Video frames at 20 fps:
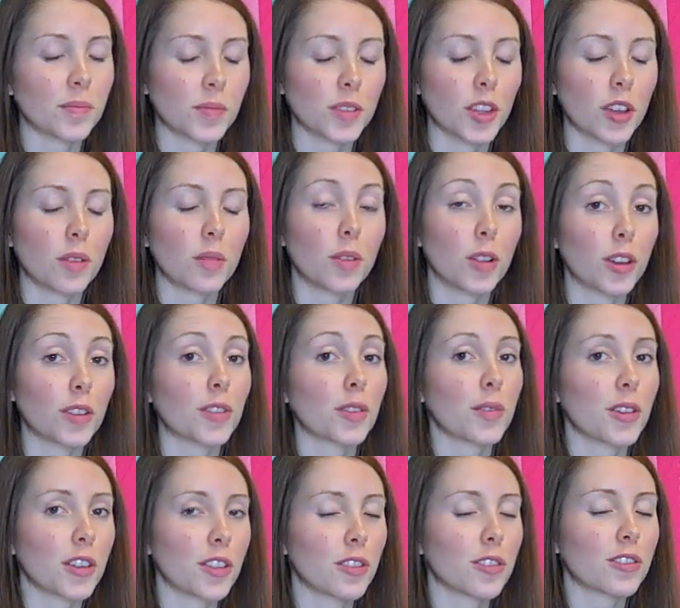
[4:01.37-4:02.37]
So look for
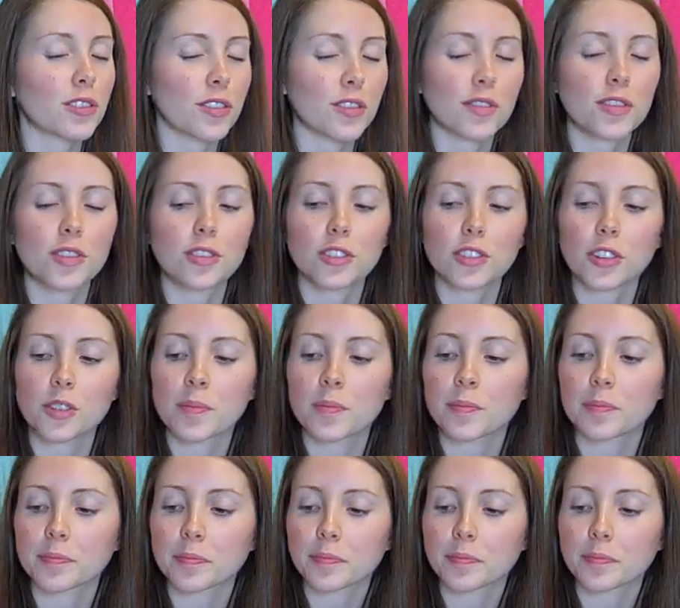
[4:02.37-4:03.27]
one of those in the future.